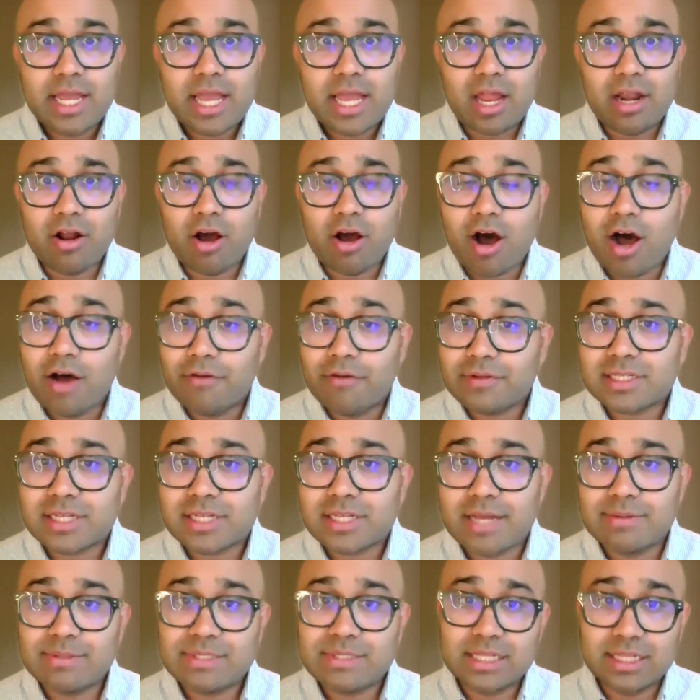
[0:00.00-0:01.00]
And
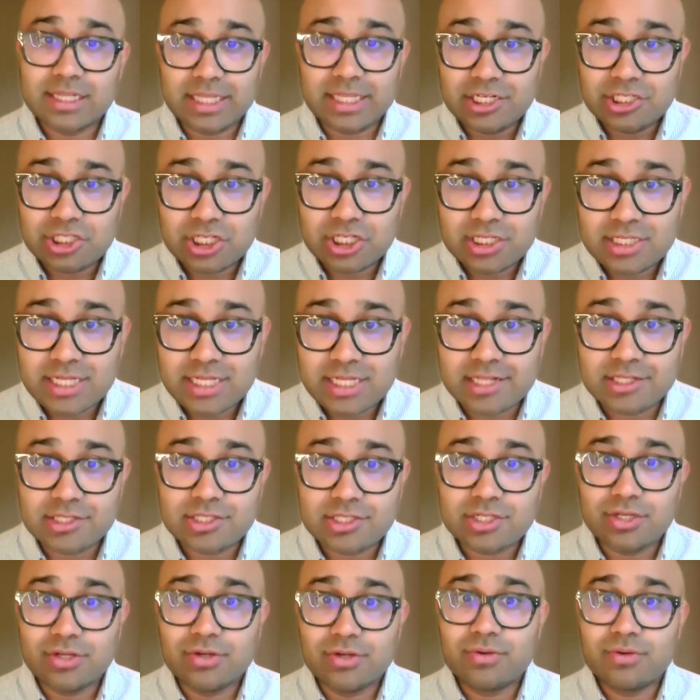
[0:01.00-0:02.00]
oftentimes the lesion
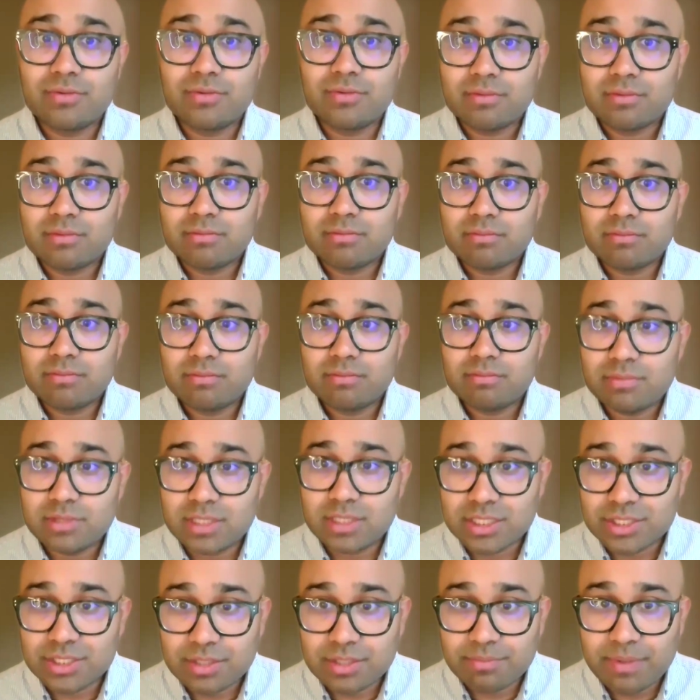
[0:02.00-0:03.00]
tends to
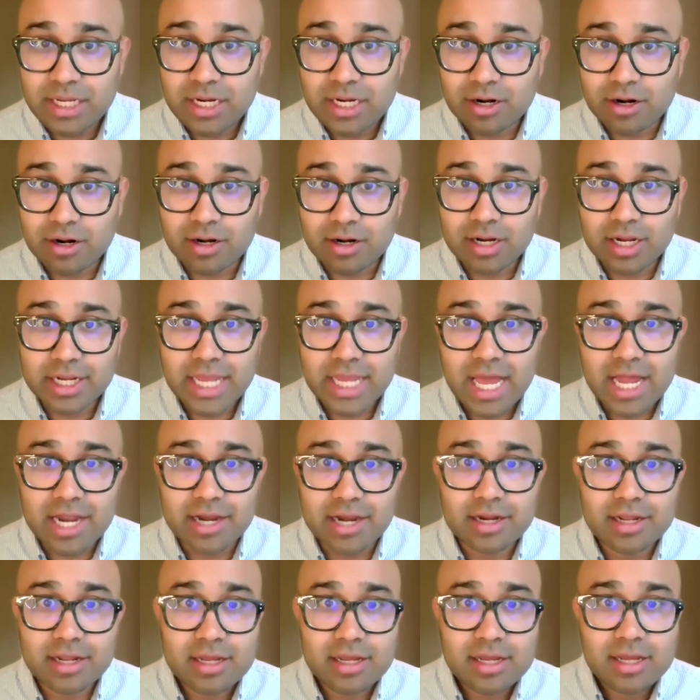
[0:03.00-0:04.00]
disappear
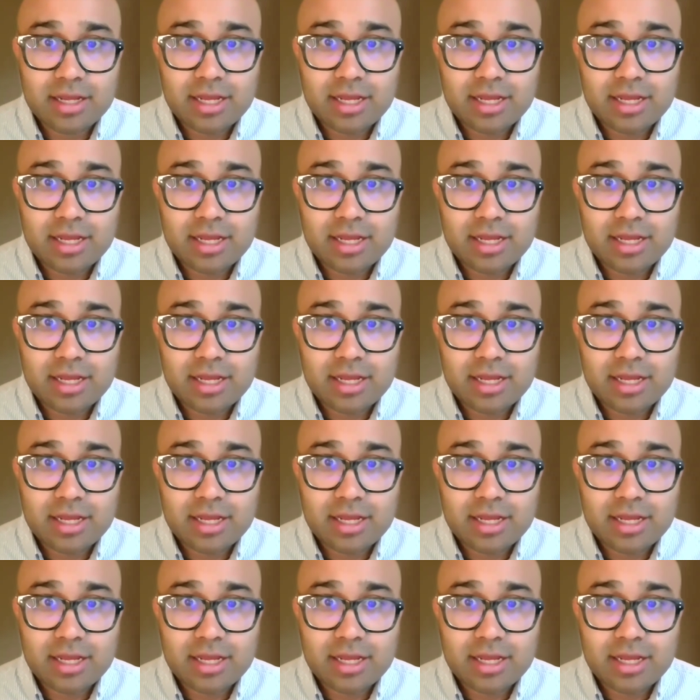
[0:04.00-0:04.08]
again.